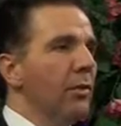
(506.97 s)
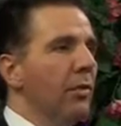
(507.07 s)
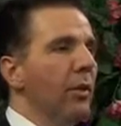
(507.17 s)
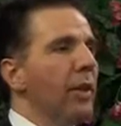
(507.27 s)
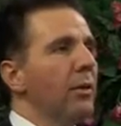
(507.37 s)

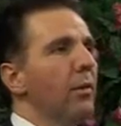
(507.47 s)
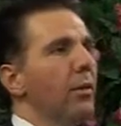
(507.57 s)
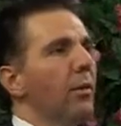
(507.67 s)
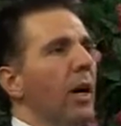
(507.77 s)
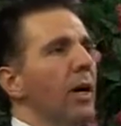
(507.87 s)
to wait
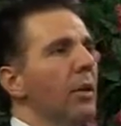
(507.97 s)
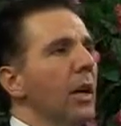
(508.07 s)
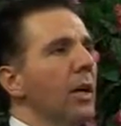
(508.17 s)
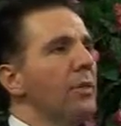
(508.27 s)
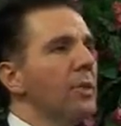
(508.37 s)
for
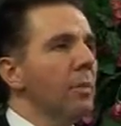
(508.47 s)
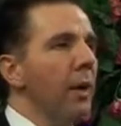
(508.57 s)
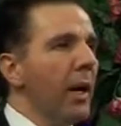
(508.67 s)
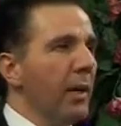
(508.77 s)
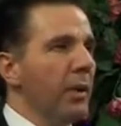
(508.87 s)
unconscious
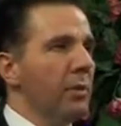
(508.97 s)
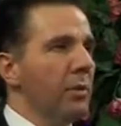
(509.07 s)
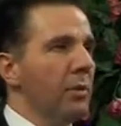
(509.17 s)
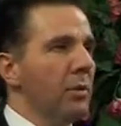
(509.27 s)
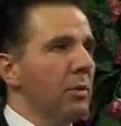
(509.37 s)

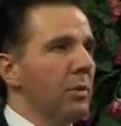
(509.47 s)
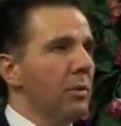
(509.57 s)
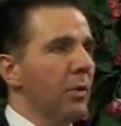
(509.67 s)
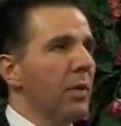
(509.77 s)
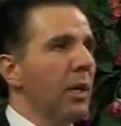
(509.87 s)
mechanisms
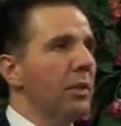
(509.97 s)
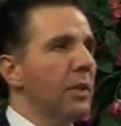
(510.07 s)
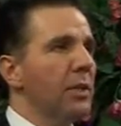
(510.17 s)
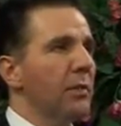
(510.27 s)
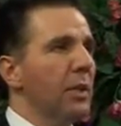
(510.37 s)
of
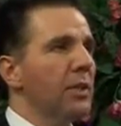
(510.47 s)
Darwinism,